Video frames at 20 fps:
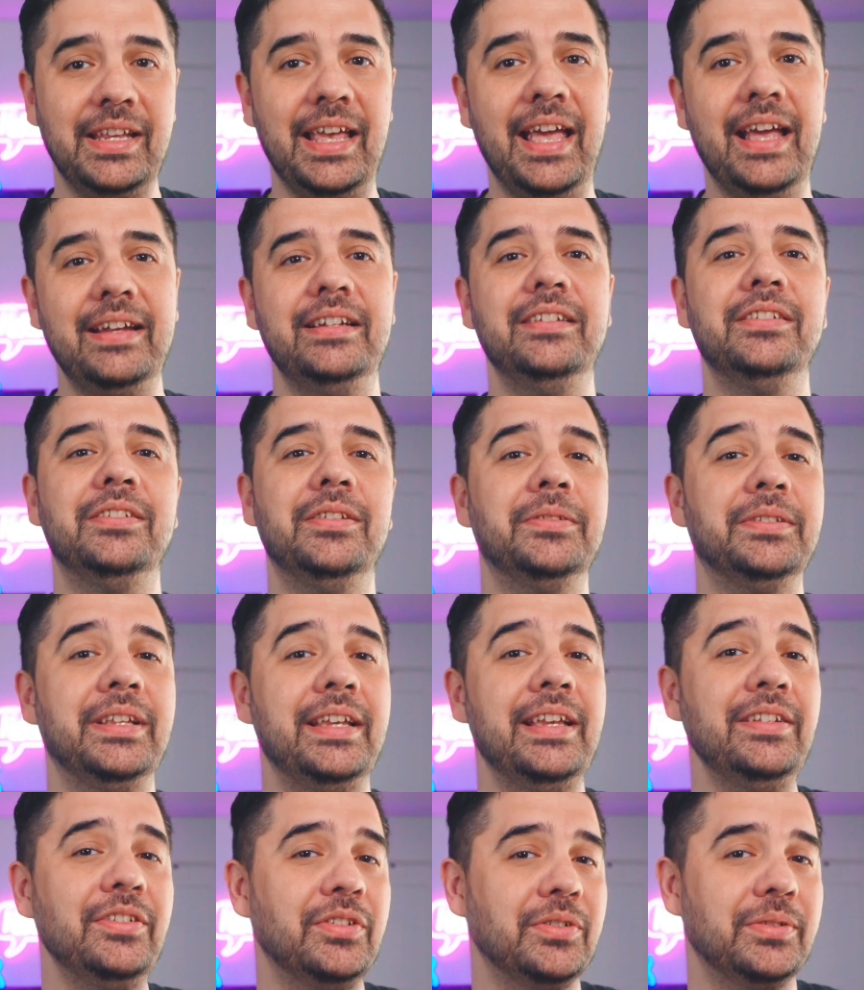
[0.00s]
to add insult to
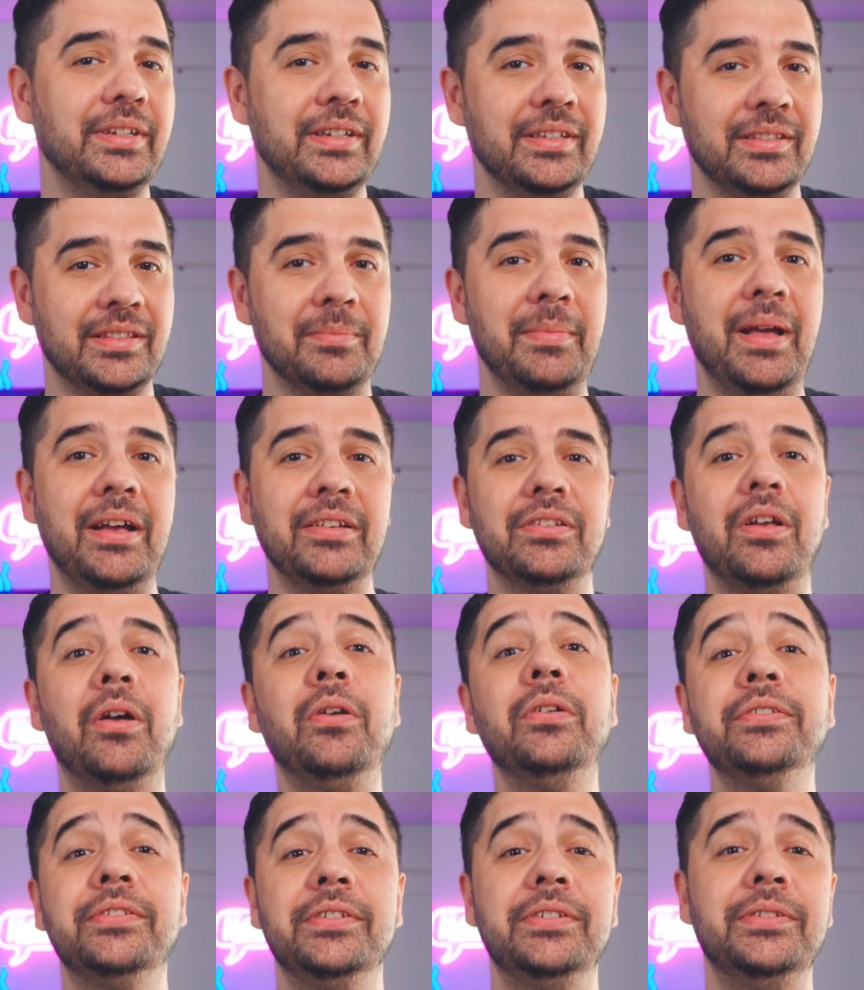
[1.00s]
injury, the mouse
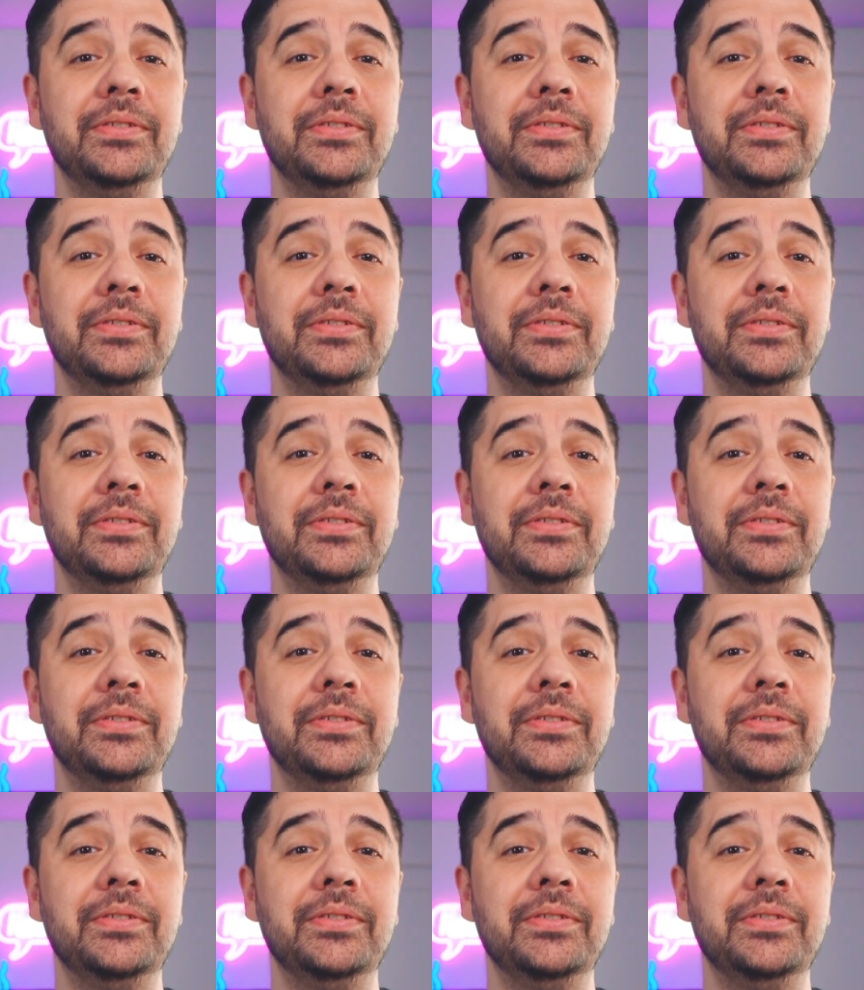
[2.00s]
also